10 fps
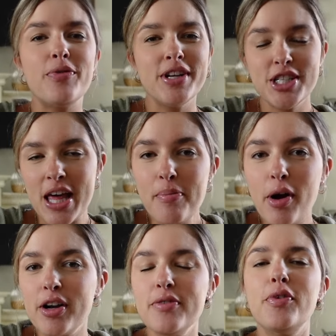have reached that
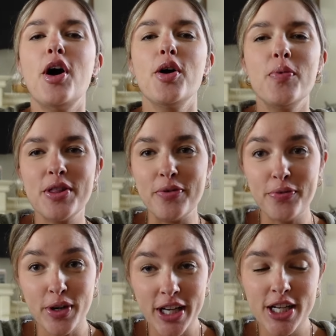part of the vlog where the
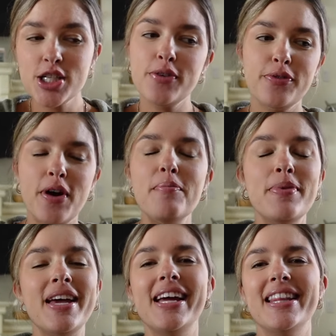footage from
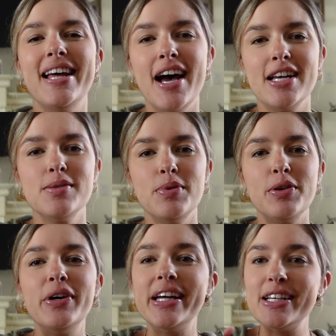being in the
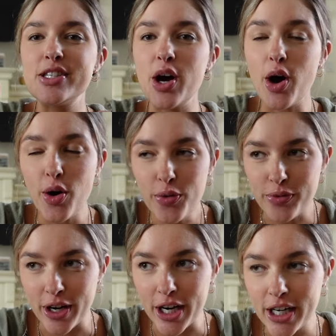hospital is
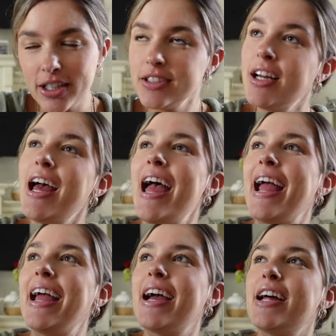over
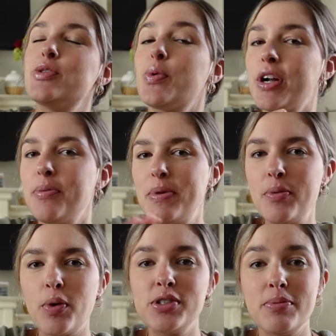and we're gonna
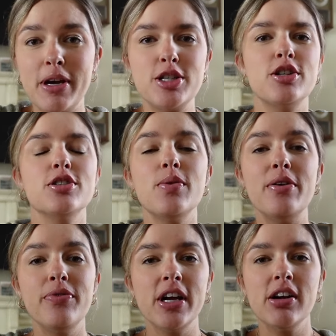B-roll to pictures. So I
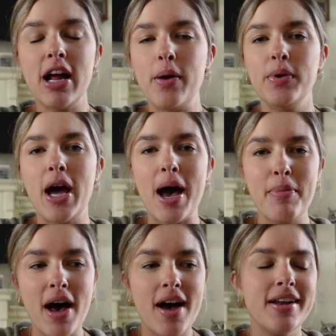figured I would hop
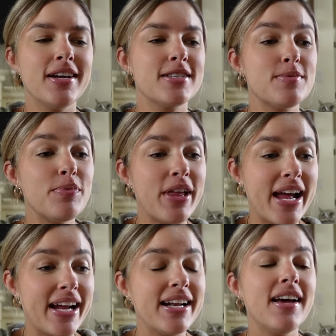on,
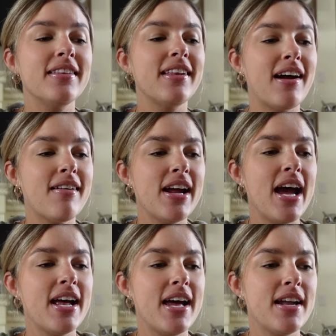explain. Larry
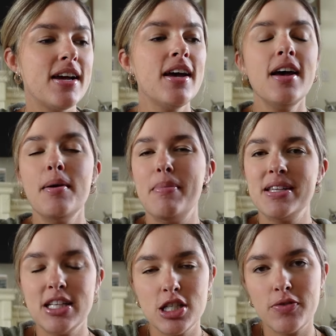had
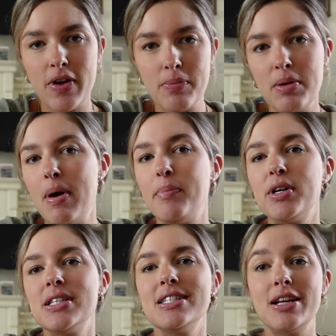messaged family
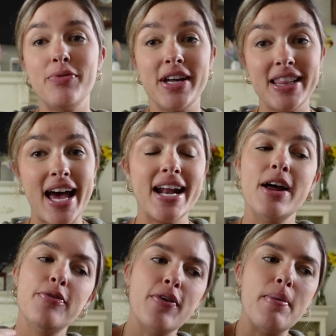members and stuff like
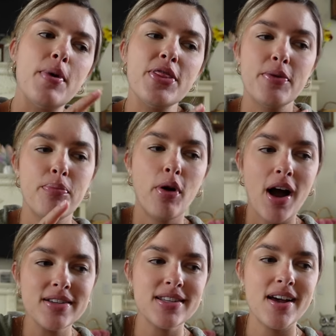that from the
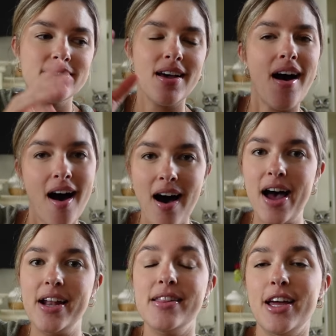process
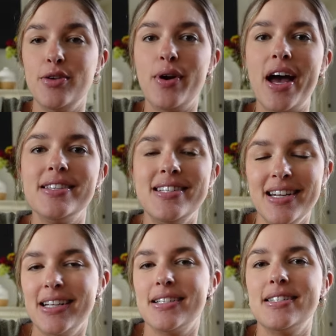on that you guys
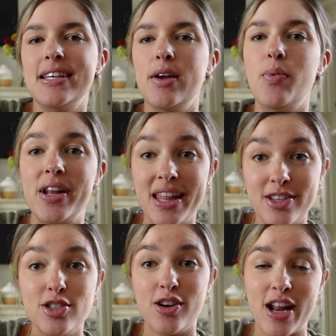didn't get to see when
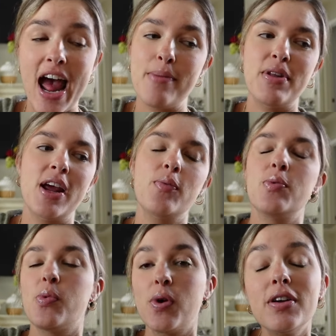things started happening, when
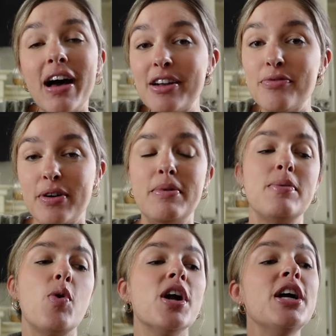we weren't allowed to film
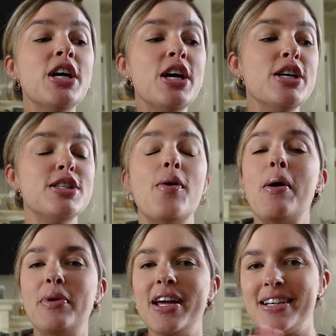anymore. So
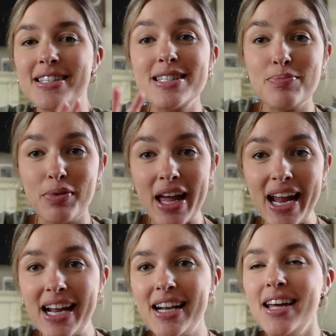I'm gonna
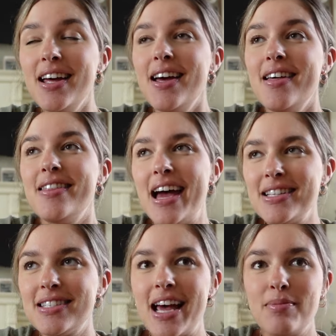explain
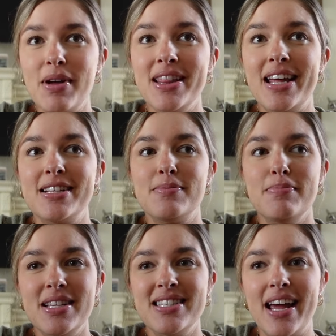that segment that is
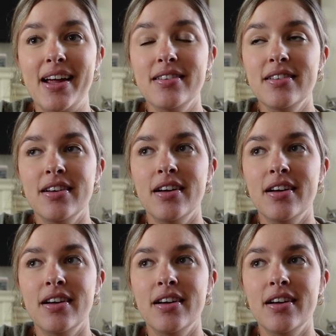missing.